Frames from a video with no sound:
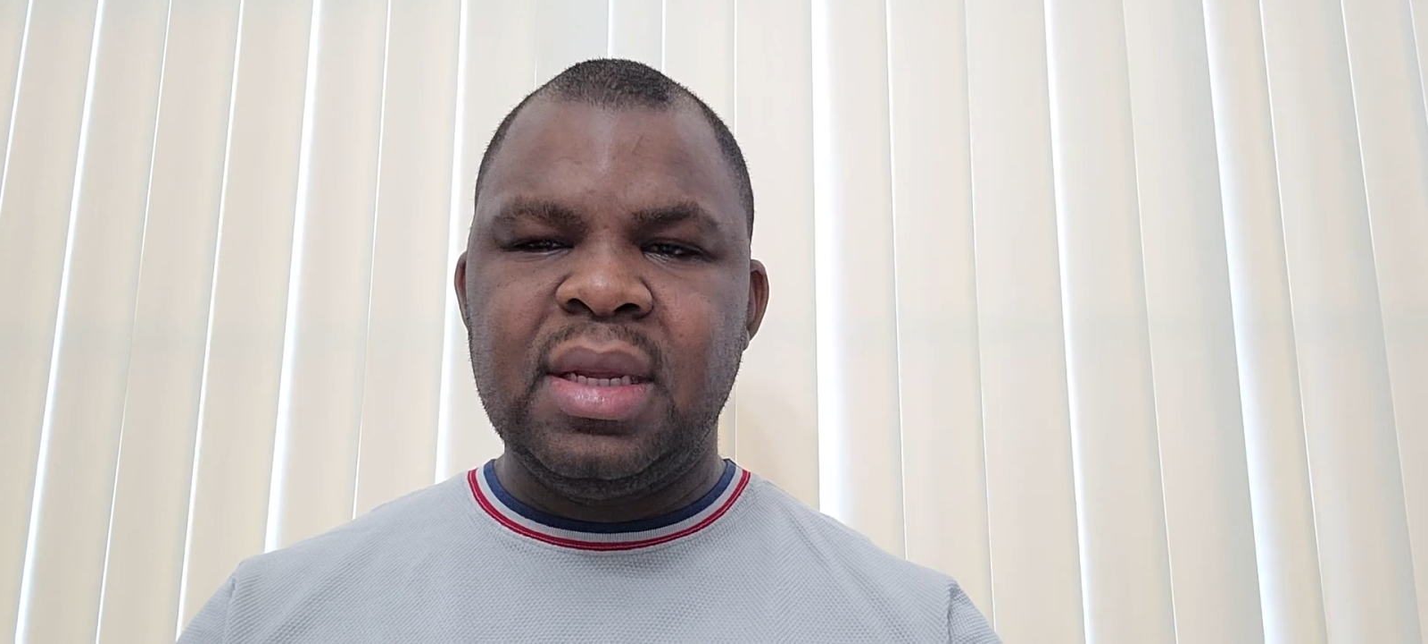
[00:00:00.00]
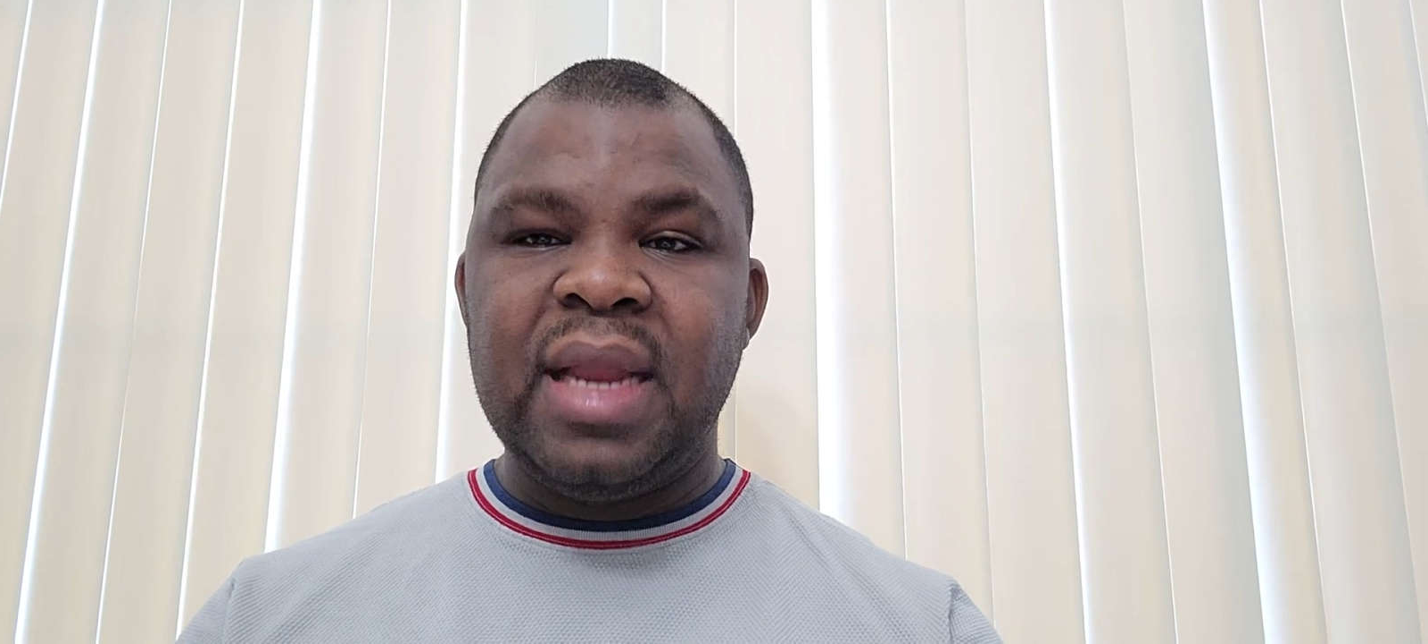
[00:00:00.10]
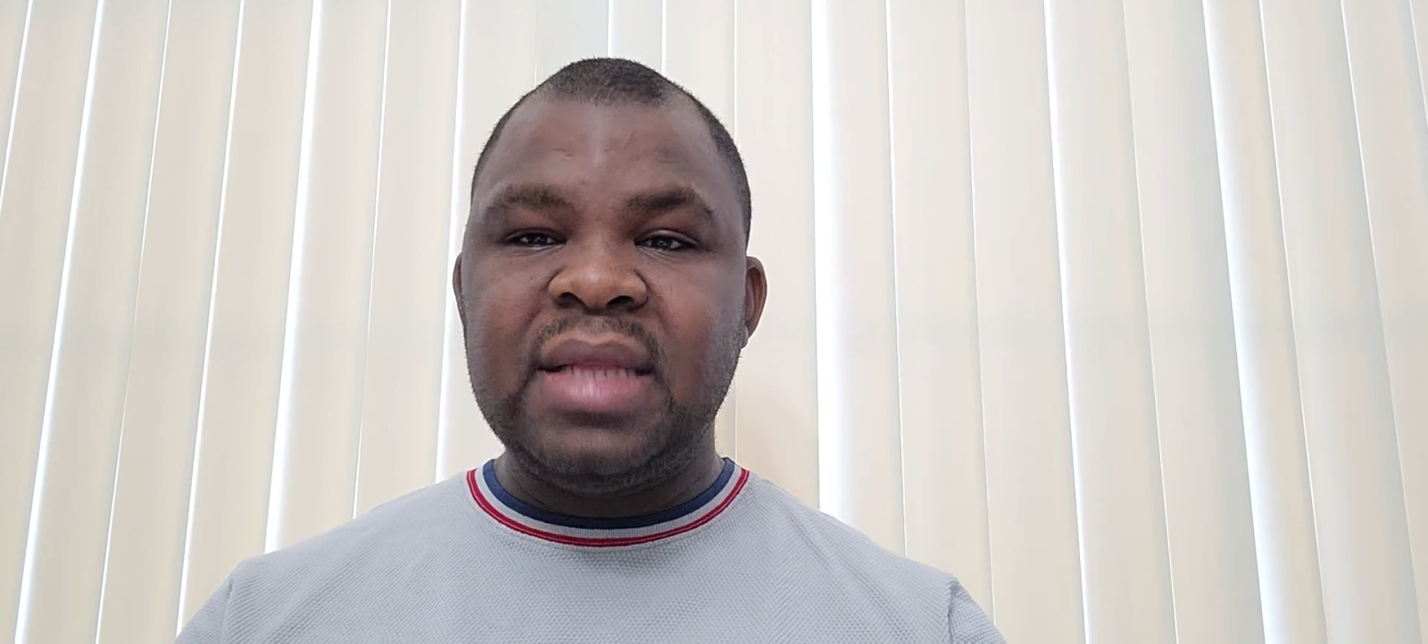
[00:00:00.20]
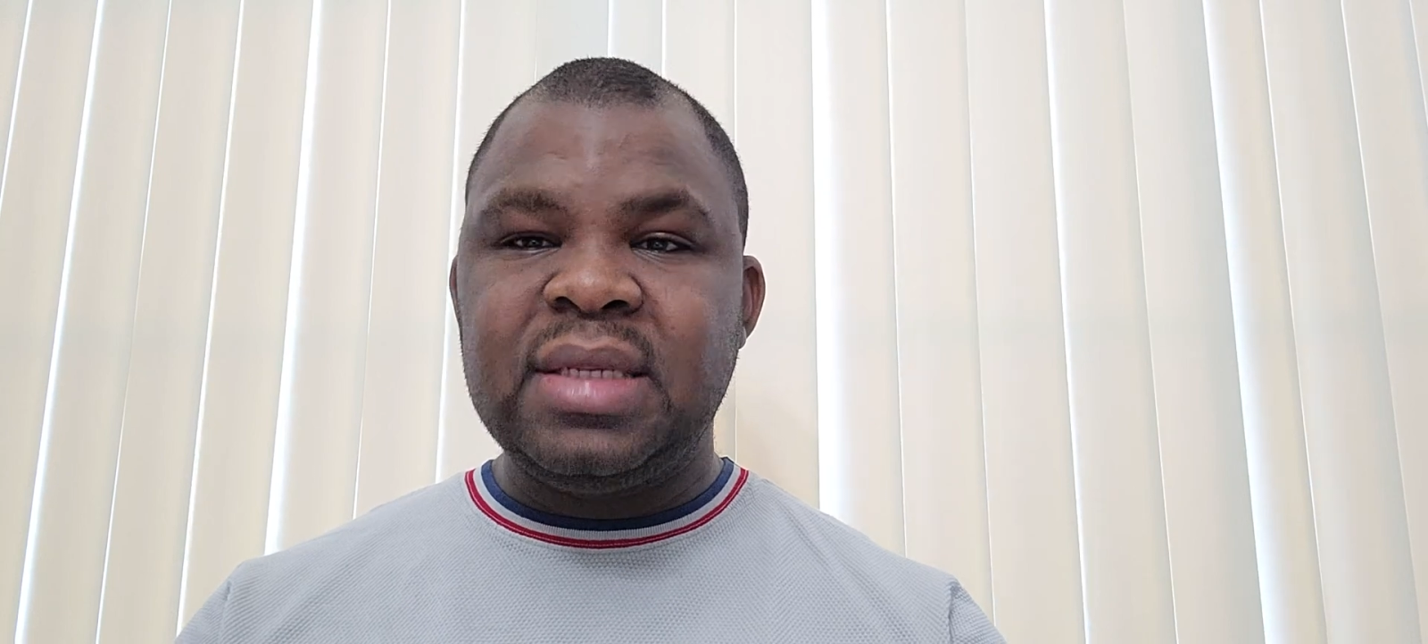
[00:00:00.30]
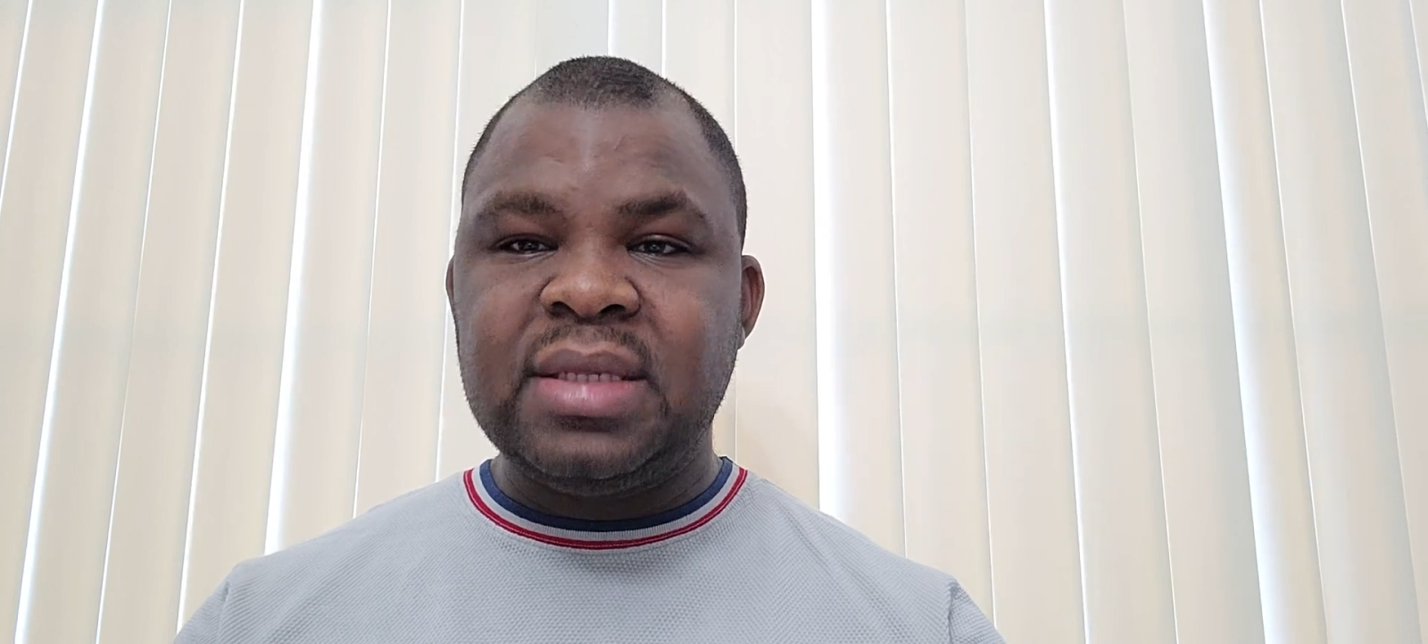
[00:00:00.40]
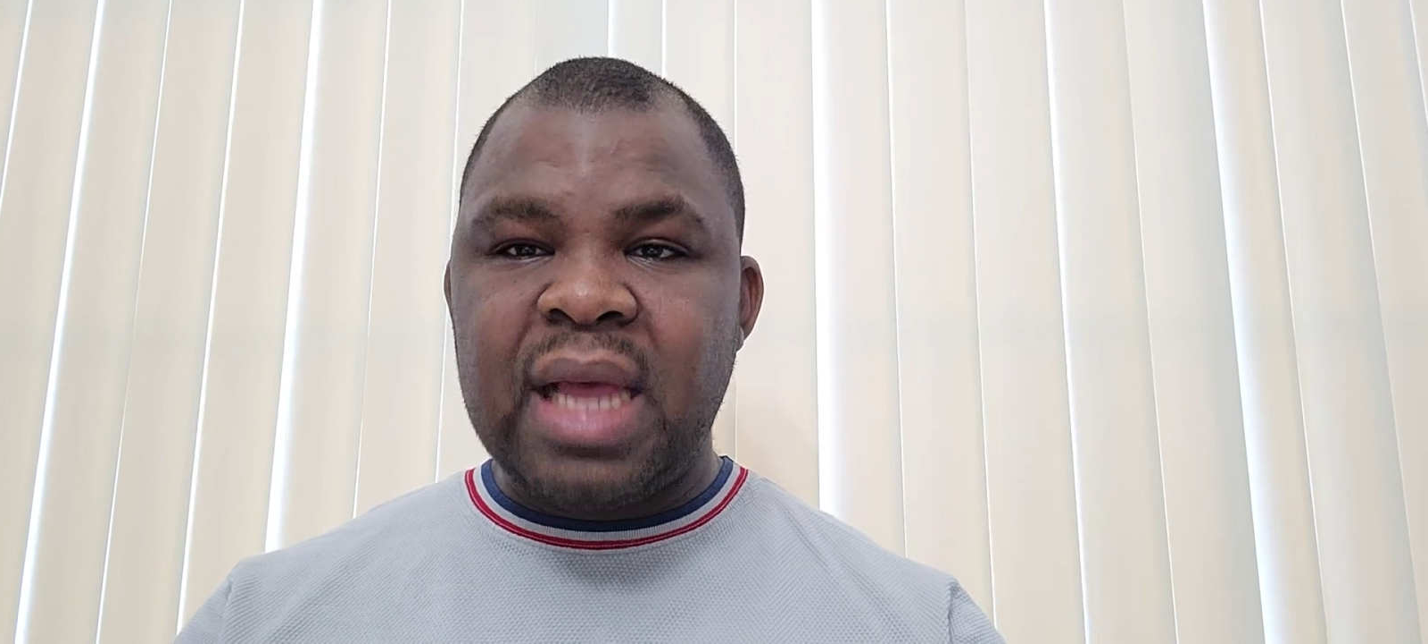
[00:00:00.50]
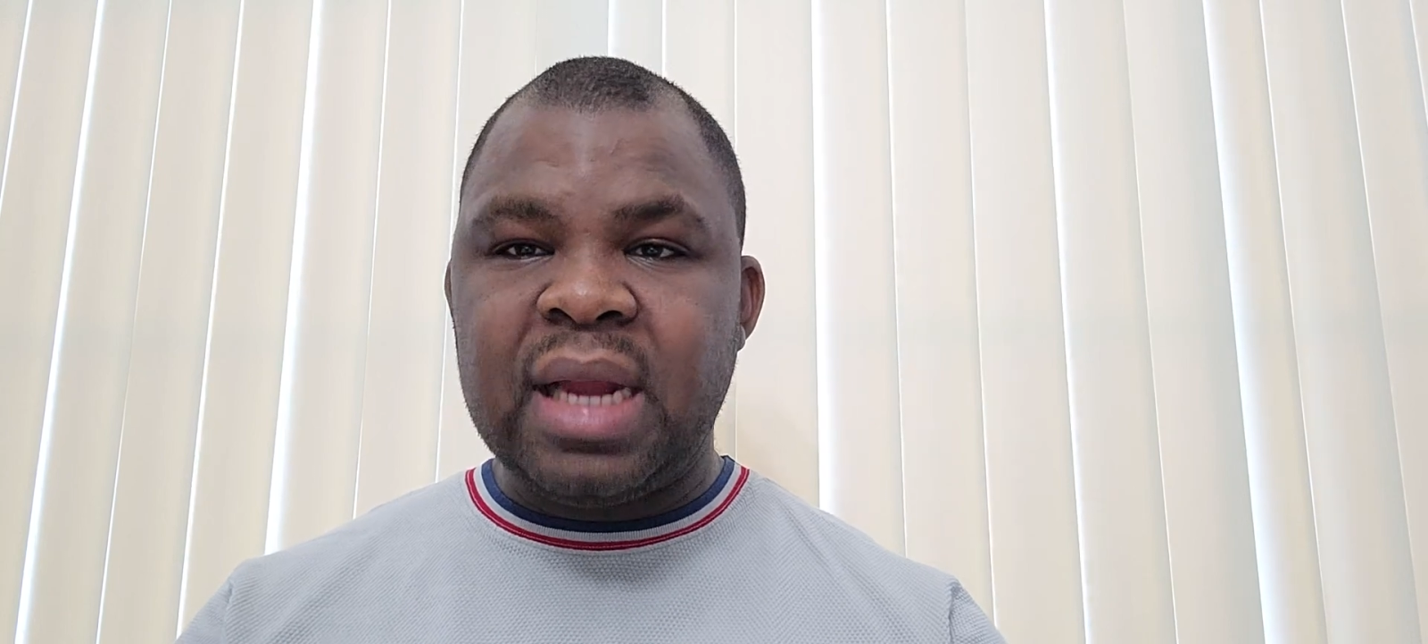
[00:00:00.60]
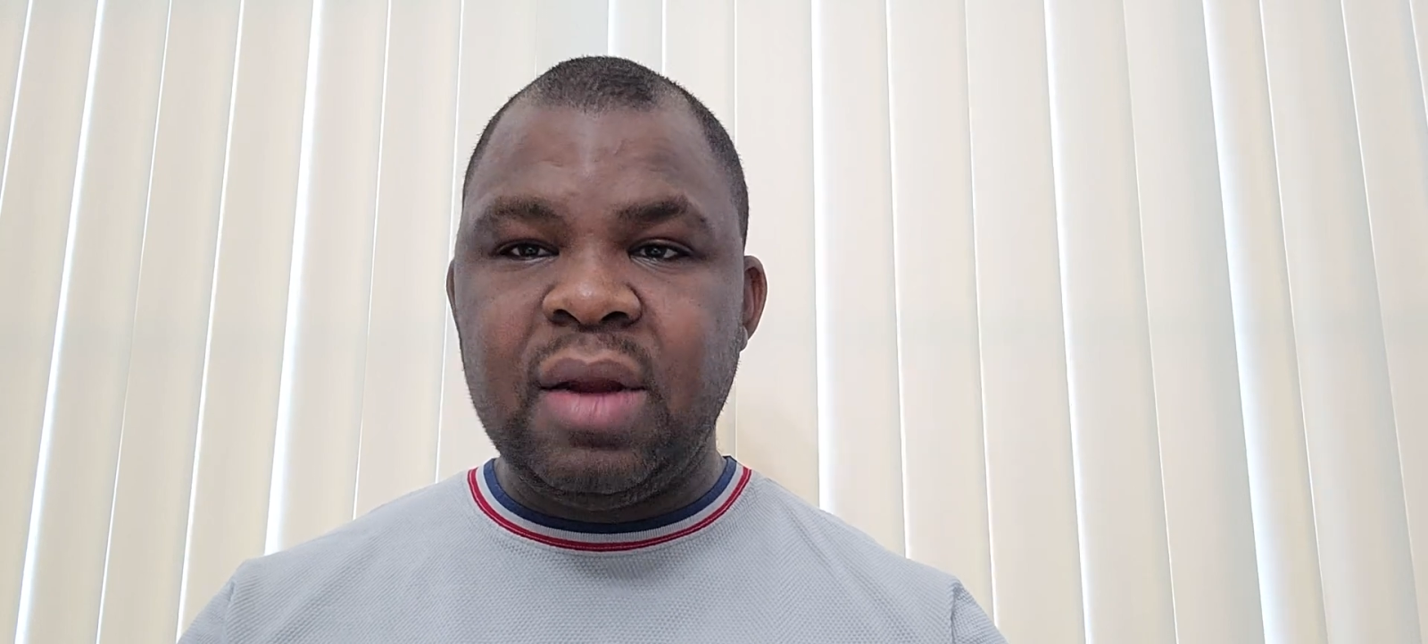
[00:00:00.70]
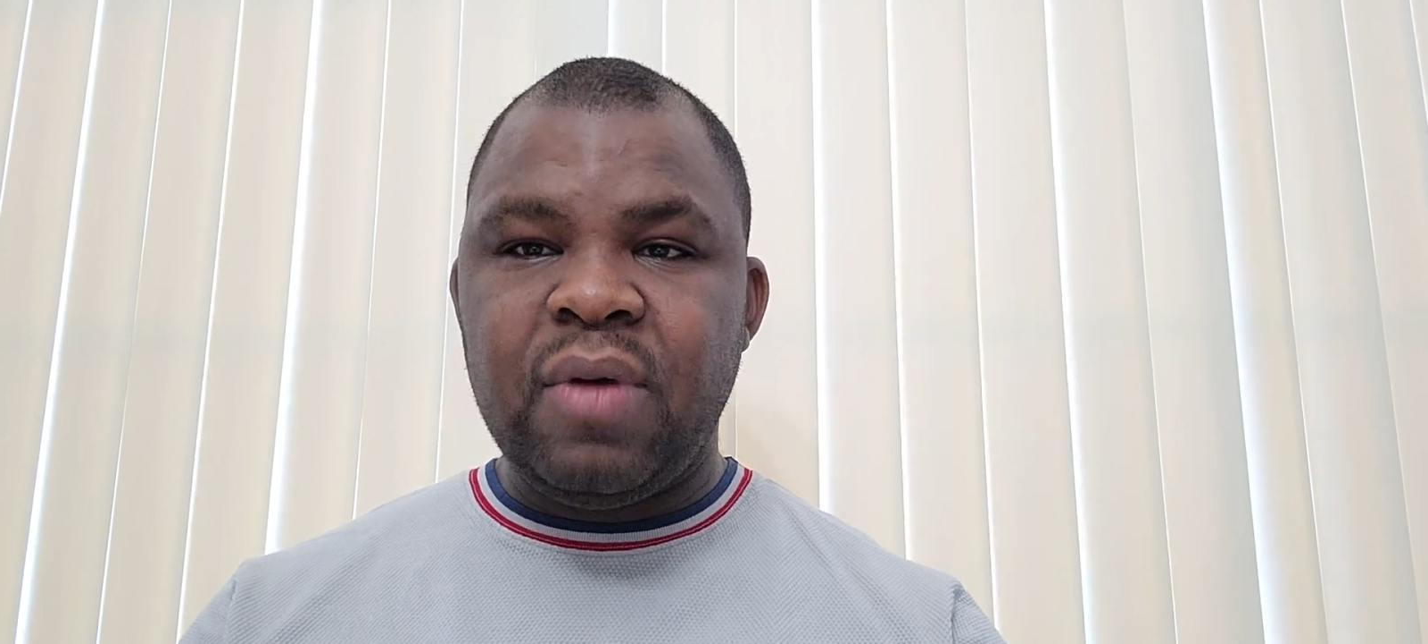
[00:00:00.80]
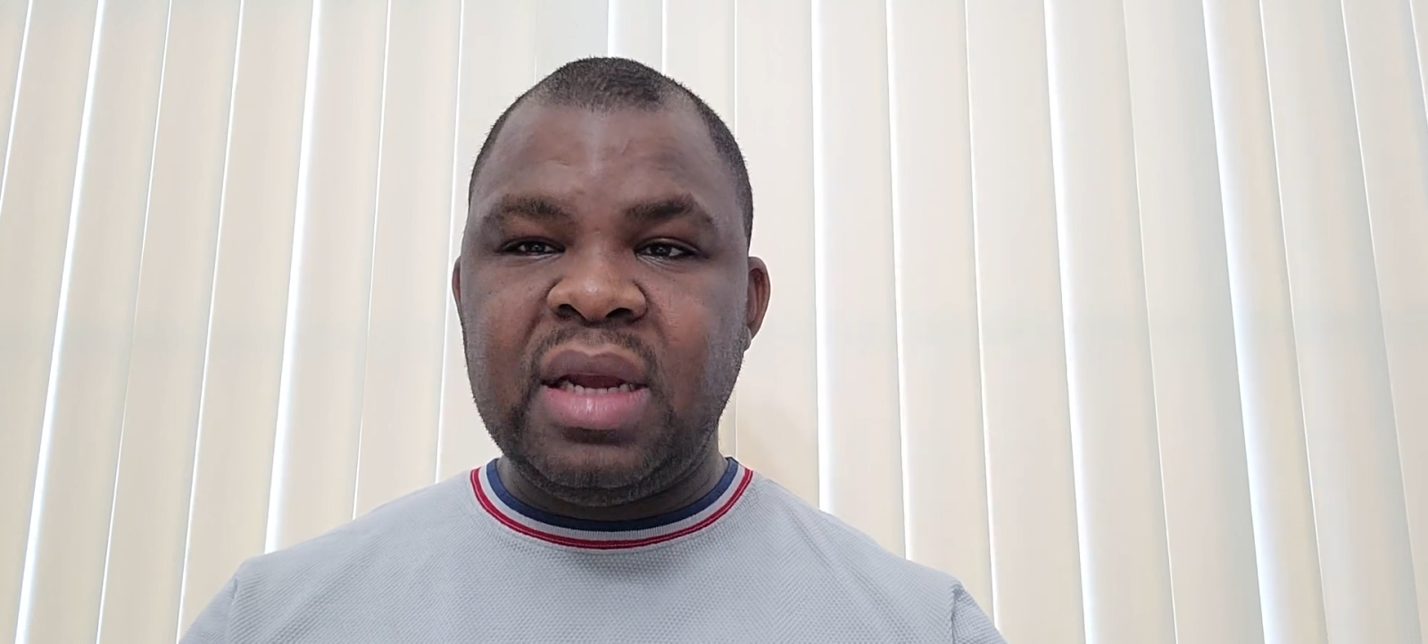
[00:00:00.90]
That's
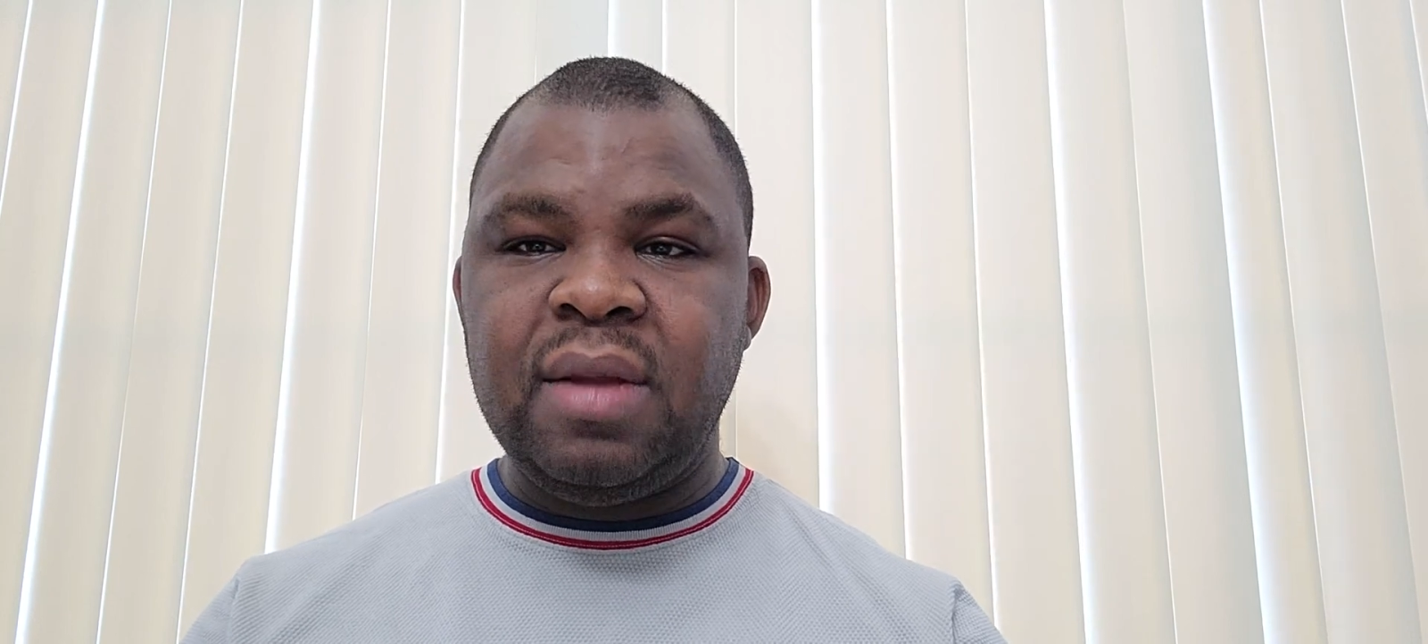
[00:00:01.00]
exactly what